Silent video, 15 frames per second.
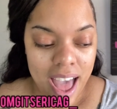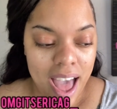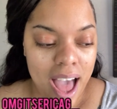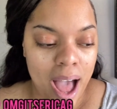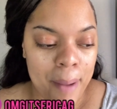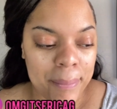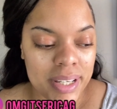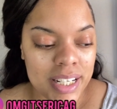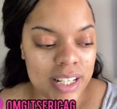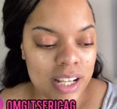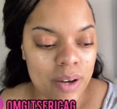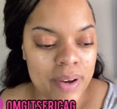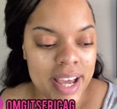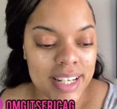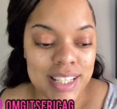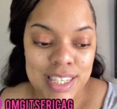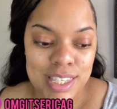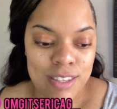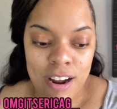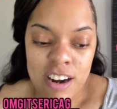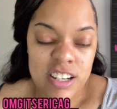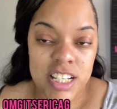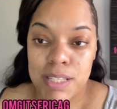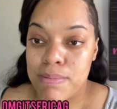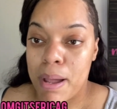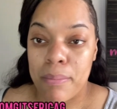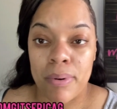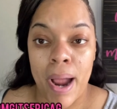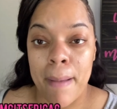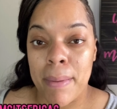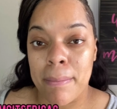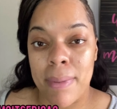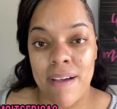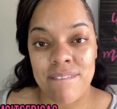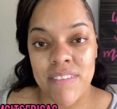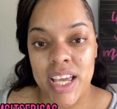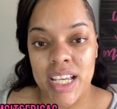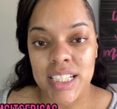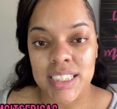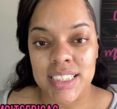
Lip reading: I'm gonna go ahead and start just by priming my face.